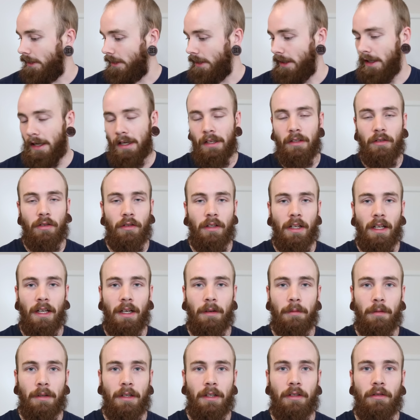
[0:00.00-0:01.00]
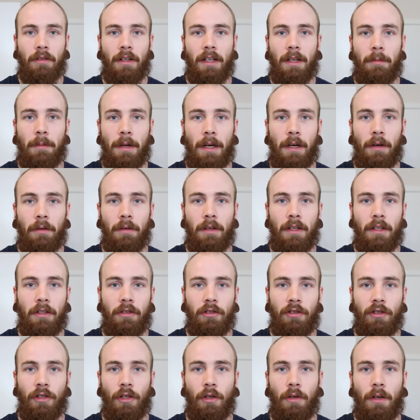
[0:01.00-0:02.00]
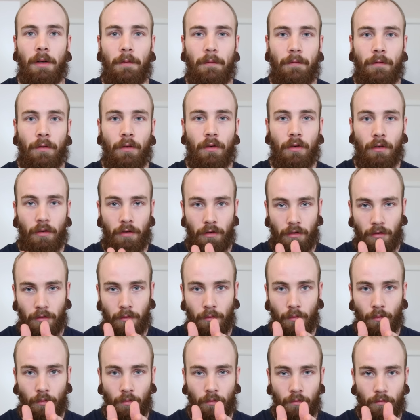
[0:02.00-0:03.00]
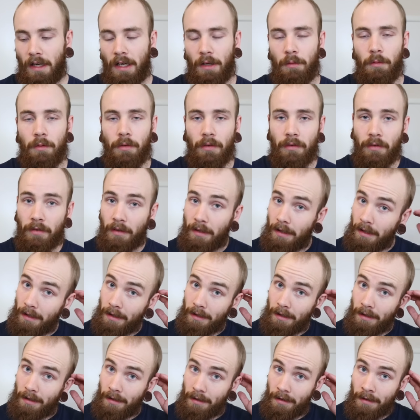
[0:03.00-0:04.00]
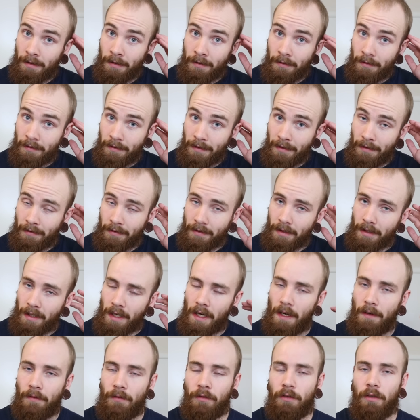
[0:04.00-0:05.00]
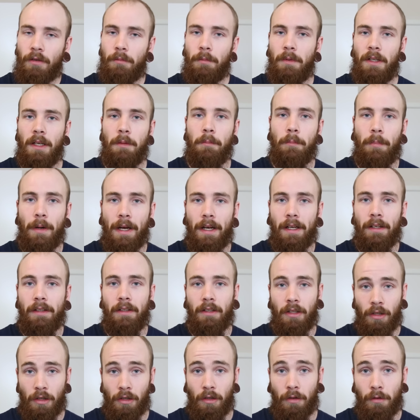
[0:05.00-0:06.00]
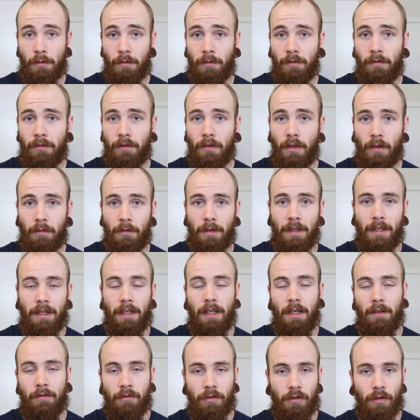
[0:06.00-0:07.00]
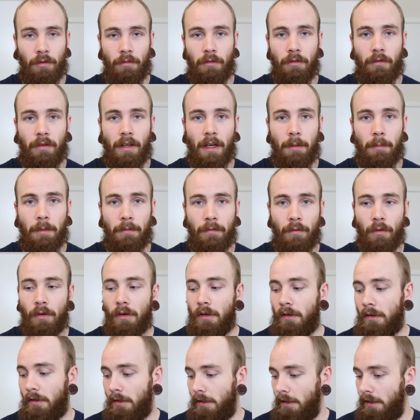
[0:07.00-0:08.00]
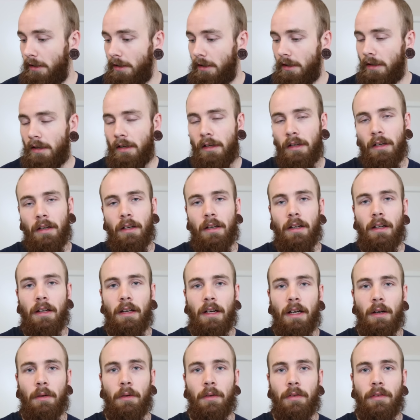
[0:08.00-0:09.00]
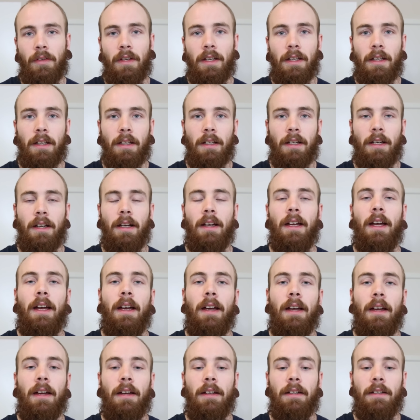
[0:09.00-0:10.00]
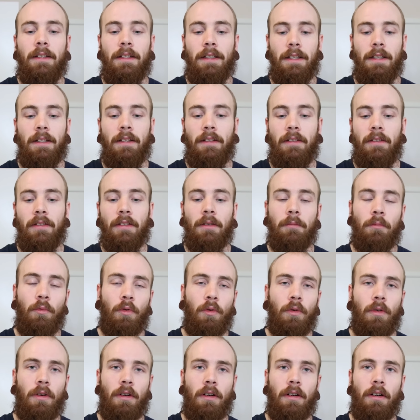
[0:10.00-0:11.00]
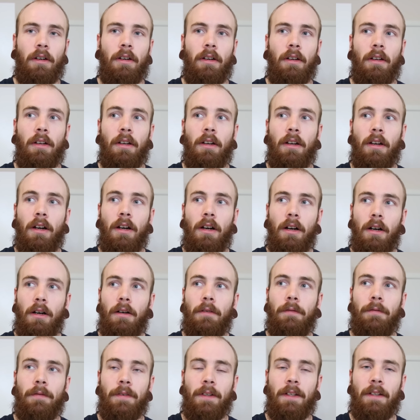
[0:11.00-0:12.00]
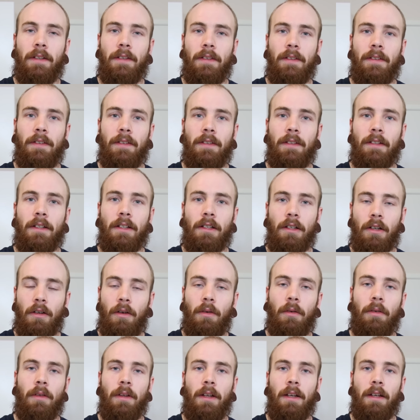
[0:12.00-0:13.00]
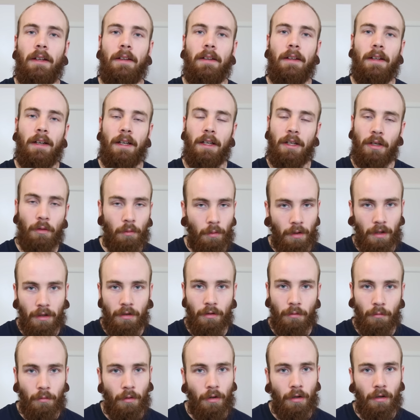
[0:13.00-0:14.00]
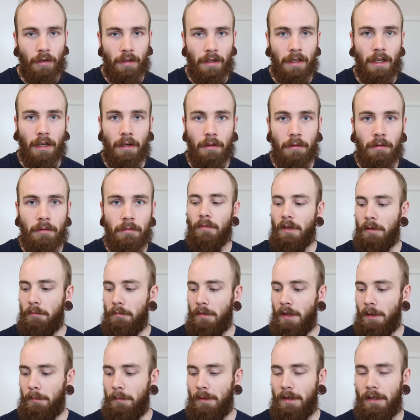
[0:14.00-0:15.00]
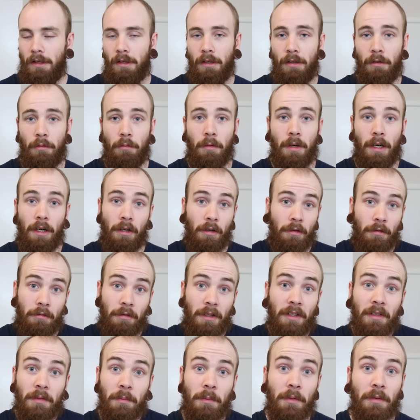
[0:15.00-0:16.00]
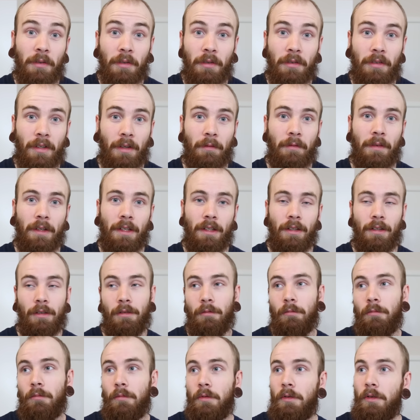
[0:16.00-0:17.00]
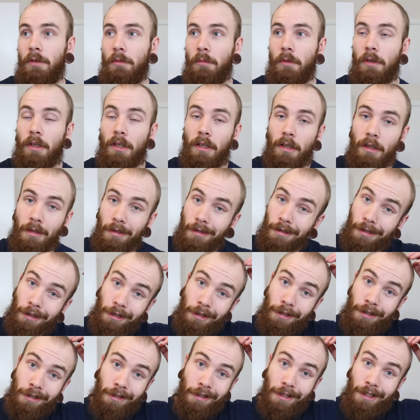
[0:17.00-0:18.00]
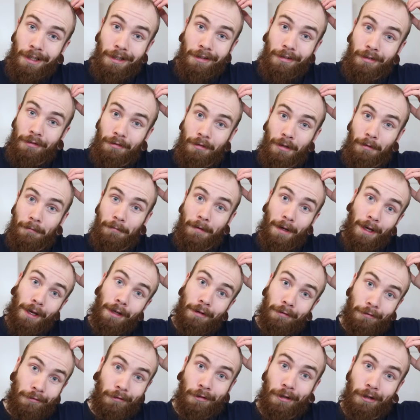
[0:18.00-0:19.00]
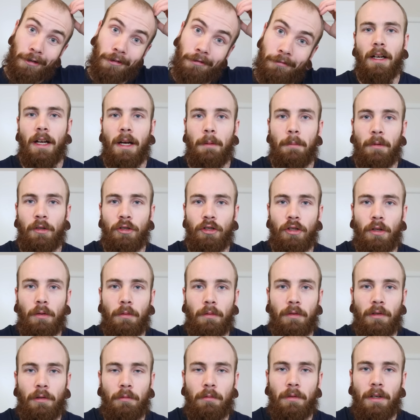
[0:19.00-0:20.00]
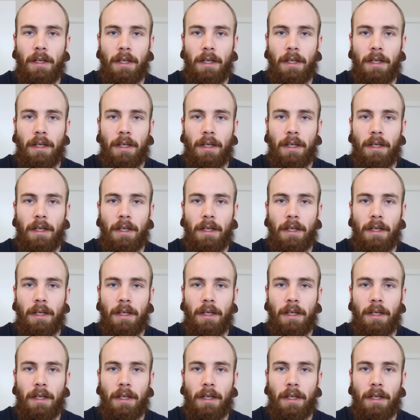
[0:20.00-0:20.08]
and today I'm gonna try them out and show them for you. I was thinking, since I have so many band clothes already, I've shown you that before, I need some more office clothing that I can wear to work now, and maybe wear on Christmas or something when you want to look a little extra fancy. I'm gonna show them to them